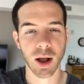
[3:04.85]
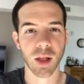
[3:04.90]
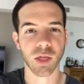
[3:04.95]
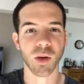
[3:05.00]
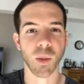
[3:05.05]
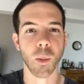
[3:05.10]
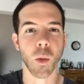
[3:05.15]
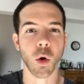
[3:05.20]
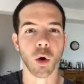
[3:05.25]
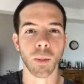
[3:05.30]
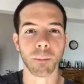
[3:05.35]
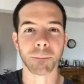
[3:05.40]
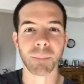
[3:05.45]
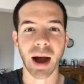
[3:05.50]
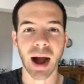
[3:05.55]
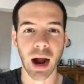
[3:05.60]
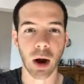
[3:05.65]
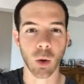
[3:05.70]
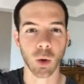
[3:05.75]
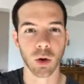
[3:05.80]
the more
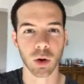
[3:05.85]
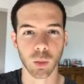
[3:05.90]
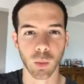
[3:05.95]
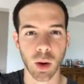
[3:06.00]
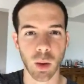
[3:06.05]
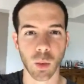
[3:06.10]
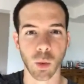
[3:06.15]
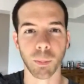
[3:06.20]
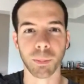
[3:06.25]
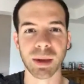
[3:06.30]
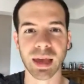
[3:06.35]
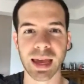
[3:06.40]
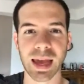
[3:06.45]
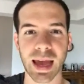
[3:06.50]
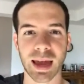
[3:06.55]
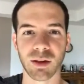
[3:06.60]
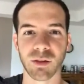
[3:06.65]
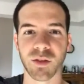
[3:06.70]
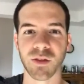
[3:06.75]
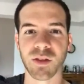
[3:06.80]
empowered we will
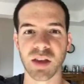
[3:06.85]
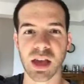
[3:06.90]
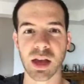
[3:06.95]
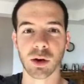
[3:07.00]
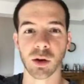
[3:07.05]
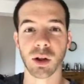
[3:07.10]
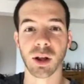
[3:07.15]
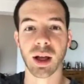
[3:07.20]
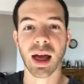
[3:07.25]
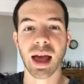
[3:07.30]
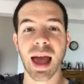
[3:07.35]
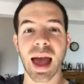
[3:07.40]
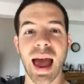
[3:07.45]
be and feel.